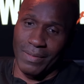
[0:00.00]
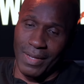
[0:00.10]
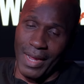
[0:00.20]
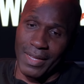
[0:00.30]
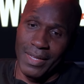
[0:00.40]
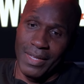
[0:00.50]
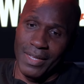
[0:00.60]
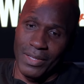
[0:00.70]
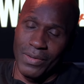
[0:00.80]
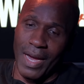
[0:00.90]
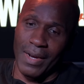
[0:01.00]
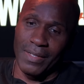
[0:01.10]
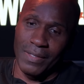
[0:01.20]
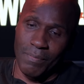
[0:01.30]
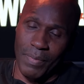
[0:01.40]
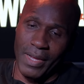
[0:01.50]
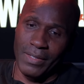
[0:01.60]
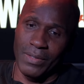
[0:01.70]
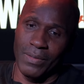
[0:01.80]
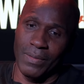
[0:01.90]
Like, thank you. You got a
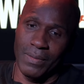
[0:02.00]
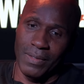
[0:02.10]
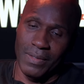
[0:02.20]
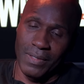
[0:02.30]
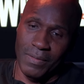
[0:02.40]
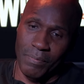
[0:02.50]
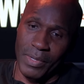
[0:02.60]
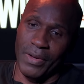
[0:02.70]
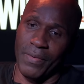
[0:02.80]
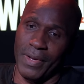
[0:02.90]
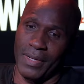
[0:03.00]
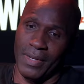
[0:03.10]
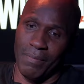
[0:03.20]
special spirit.